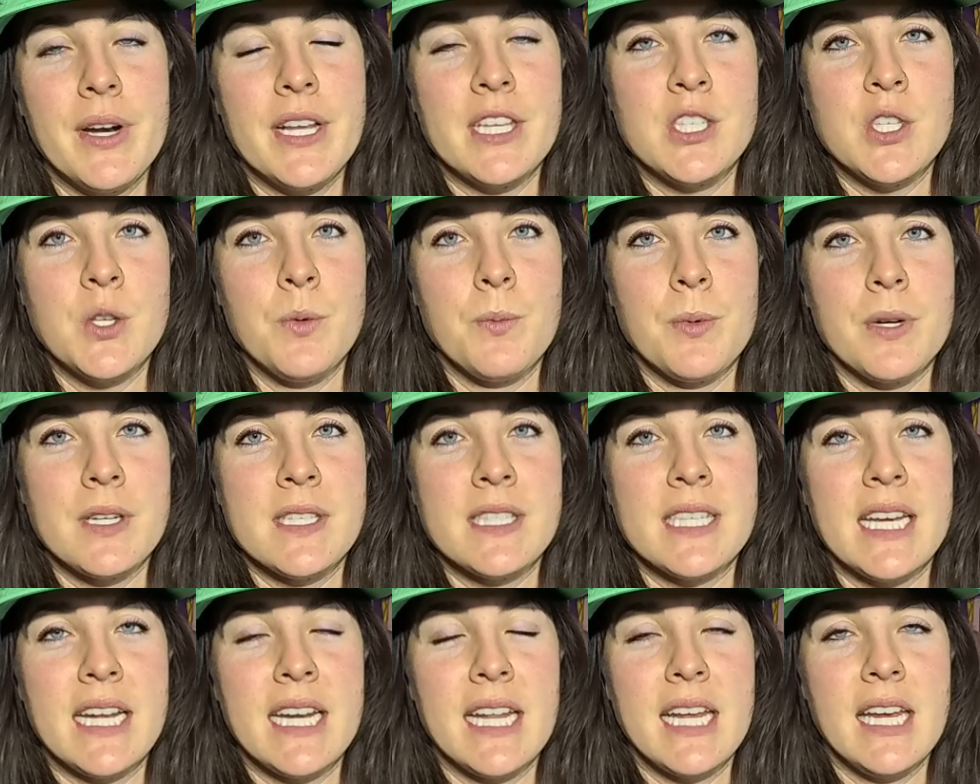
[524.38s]
when it's super
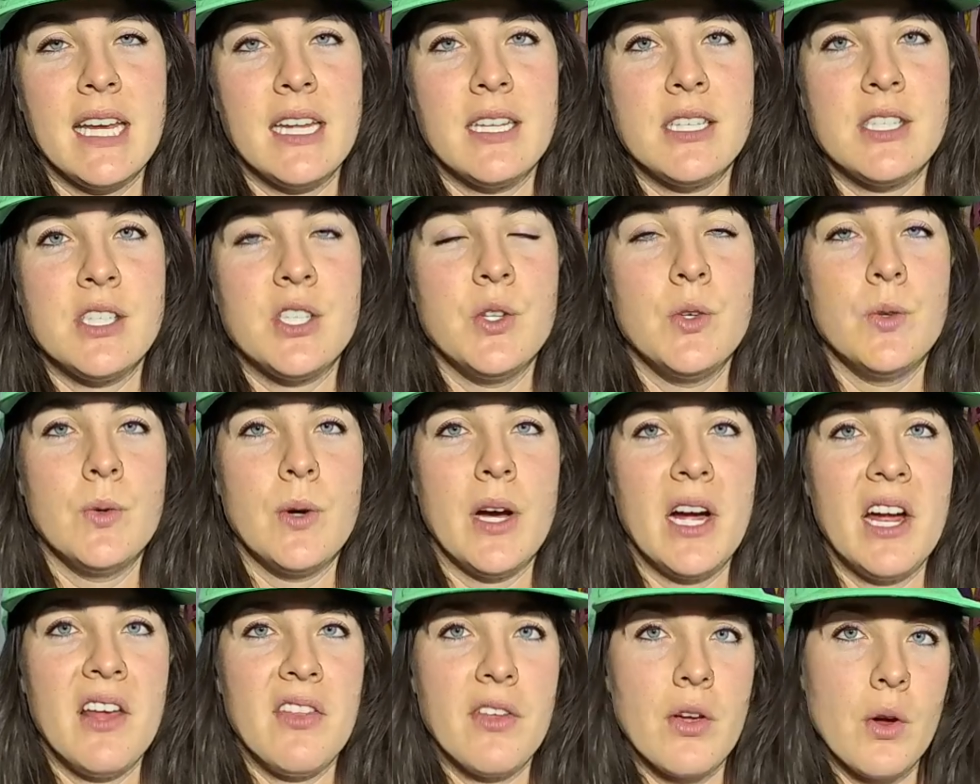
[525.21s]
sunny
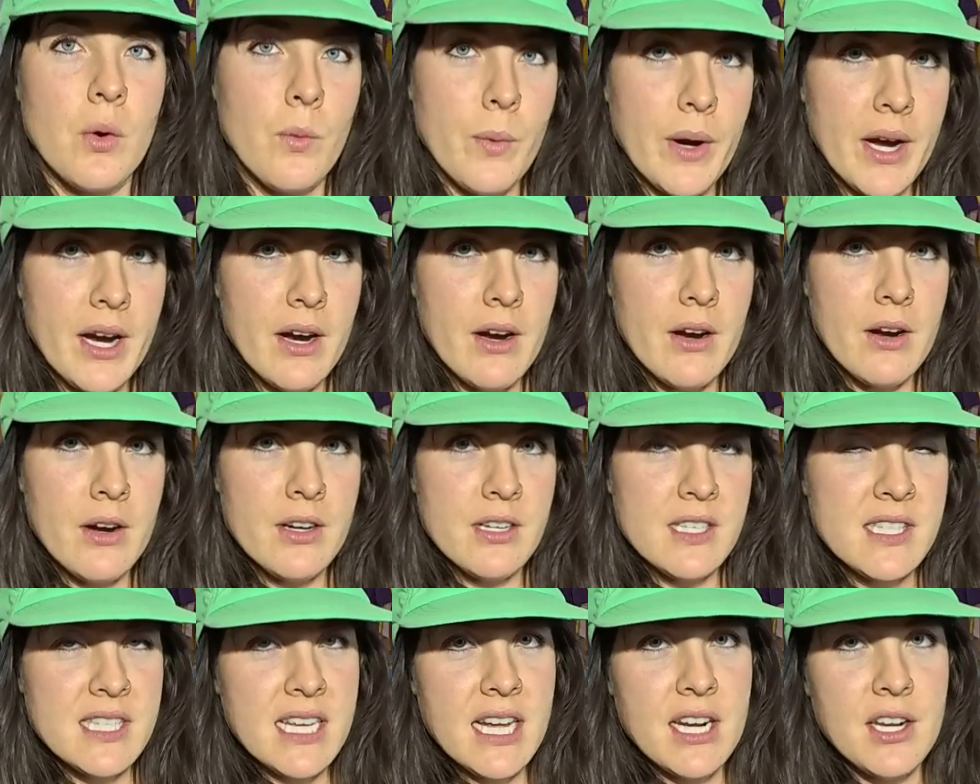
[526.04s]
to either wear
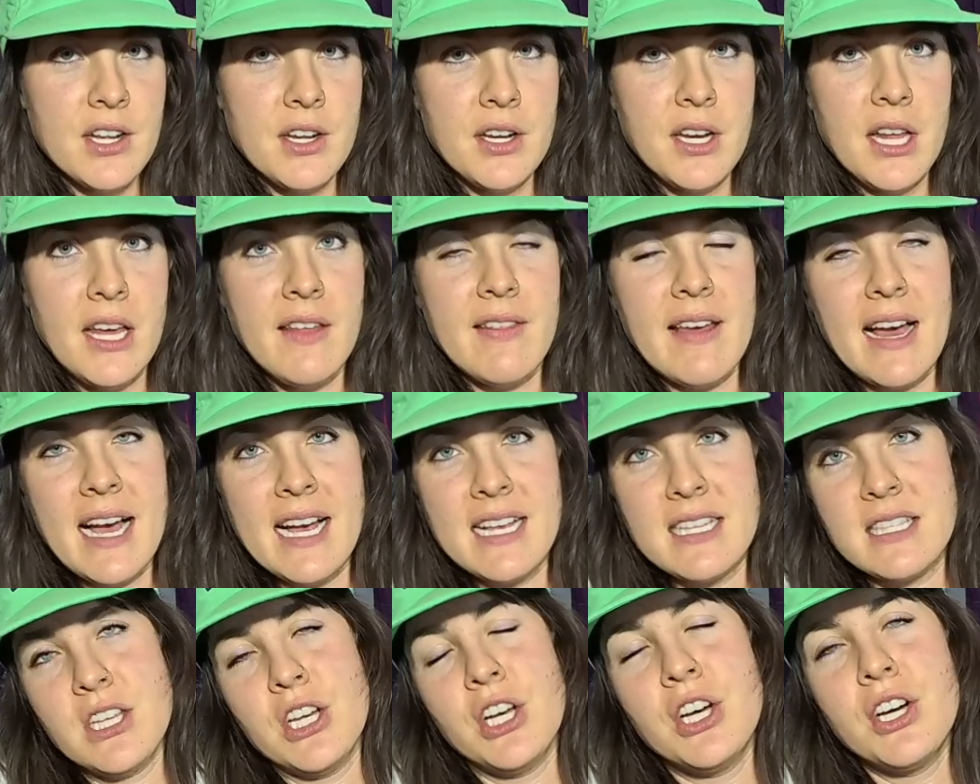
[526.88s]
her sun hoodie that
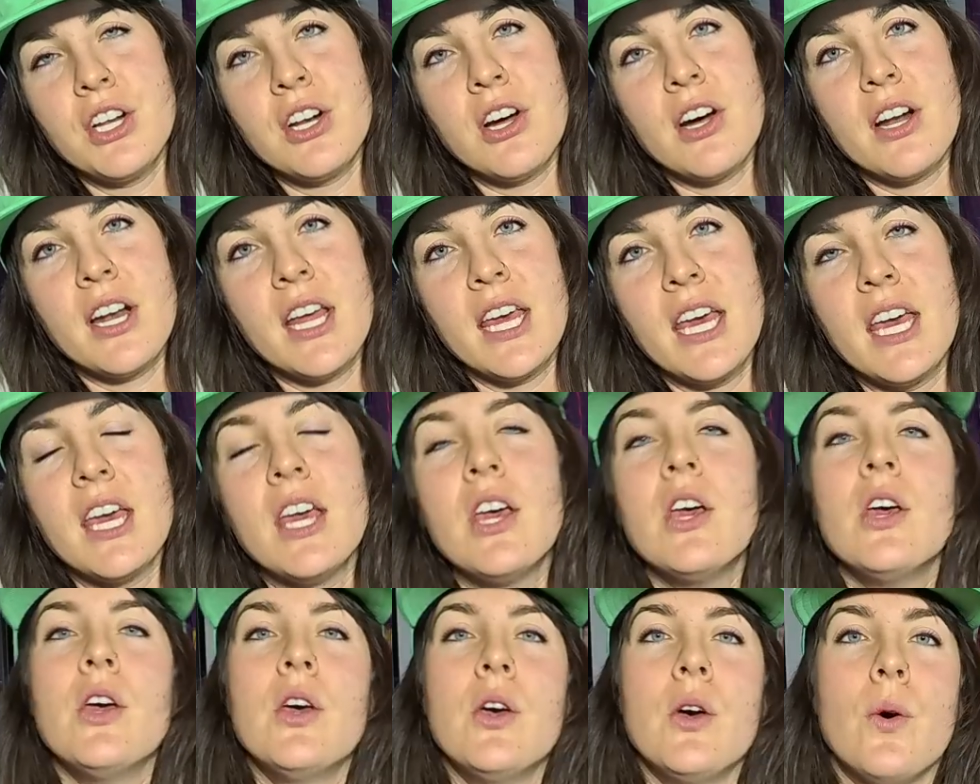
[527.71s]
has the hood on it,